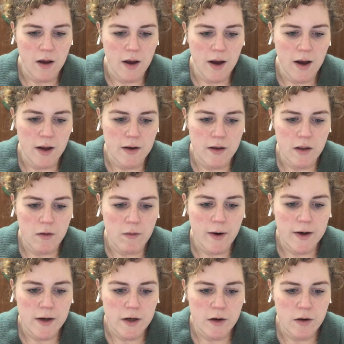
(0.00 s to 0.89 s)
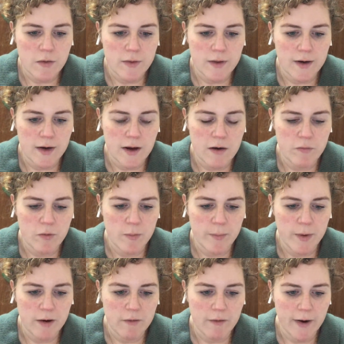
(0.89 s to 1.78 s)
And though I knew that love would
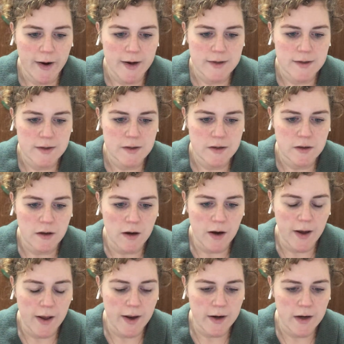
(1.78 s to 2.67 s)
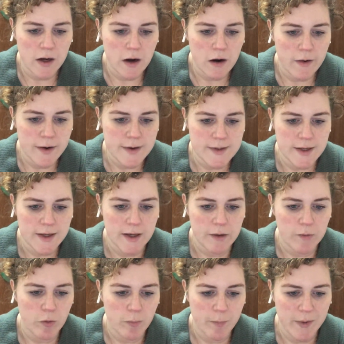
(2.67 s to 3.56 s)
be great, I had no idea
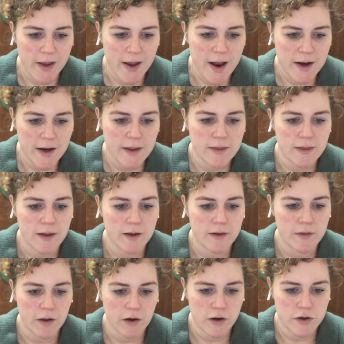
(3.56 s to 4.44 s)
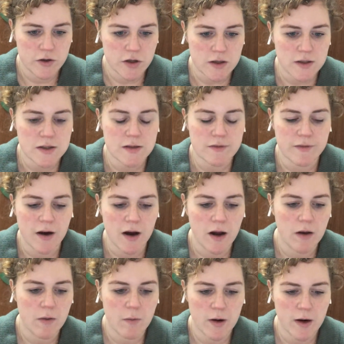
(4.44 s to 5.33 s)
it would be anything that could
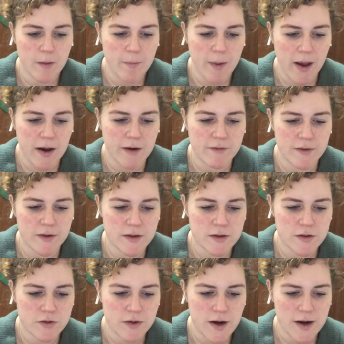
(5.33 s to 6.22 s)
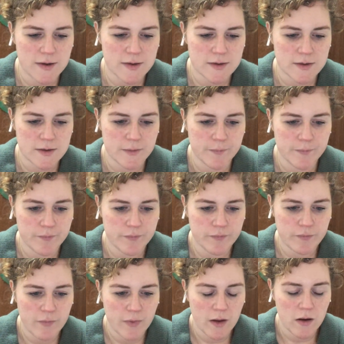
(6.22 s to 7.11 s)
justify what I paid for this dress.
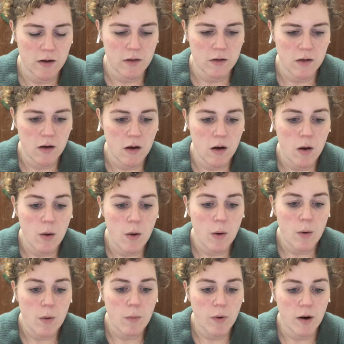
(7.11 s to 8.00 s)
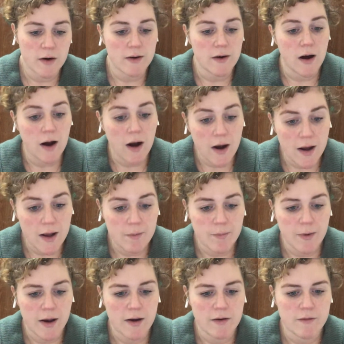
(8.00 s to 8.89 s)
What I
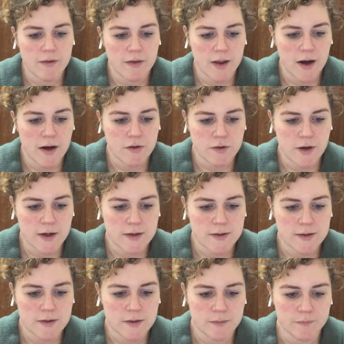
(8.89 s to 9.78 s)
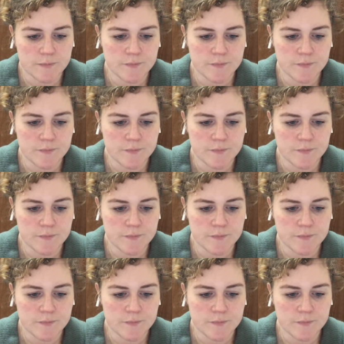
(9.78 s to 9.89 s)
paid for that dress.